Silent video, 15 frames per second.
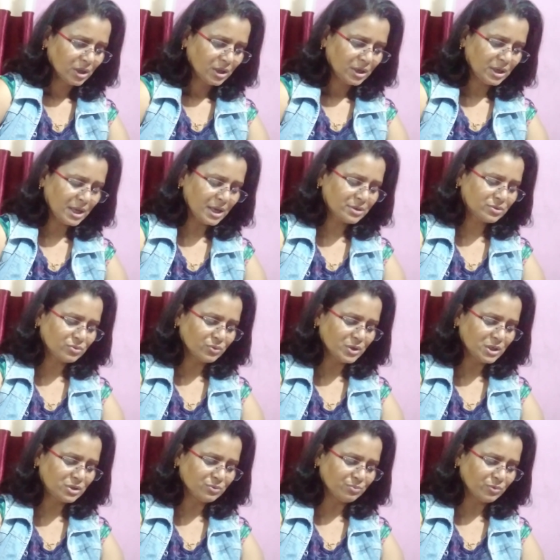Next,
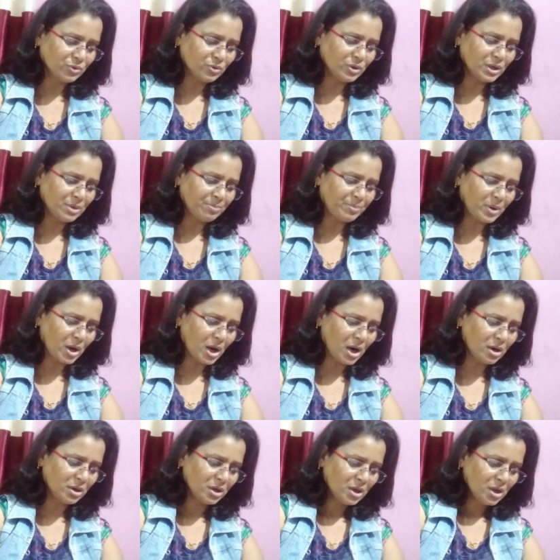which Mughal
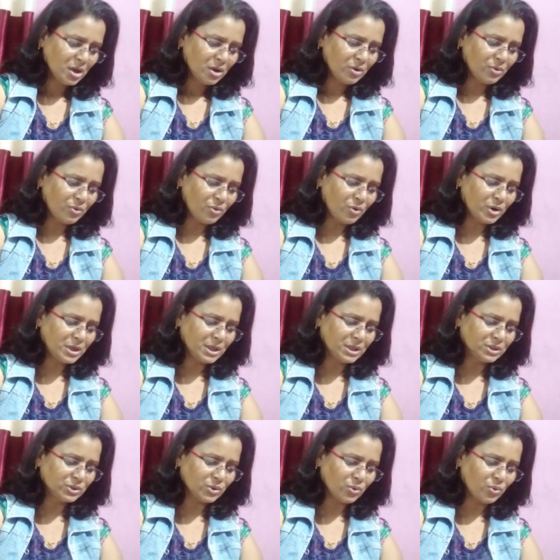emperor wrote
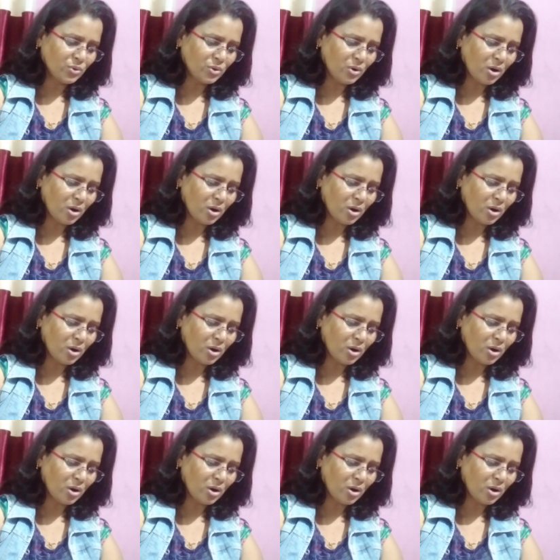his own